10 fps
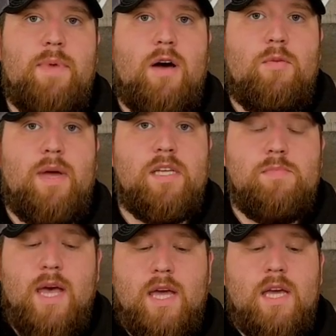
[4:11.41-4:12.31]
power base
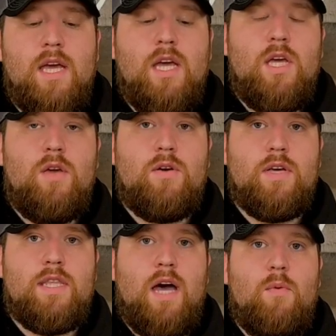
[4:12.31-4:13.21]
mag, you
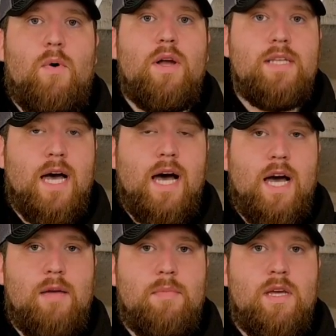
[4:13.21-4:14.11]
click that one
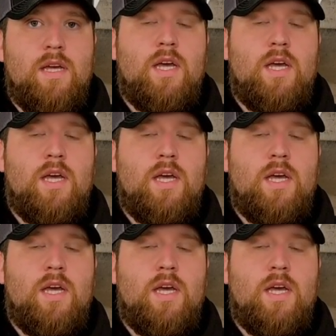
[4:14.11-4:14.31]
time,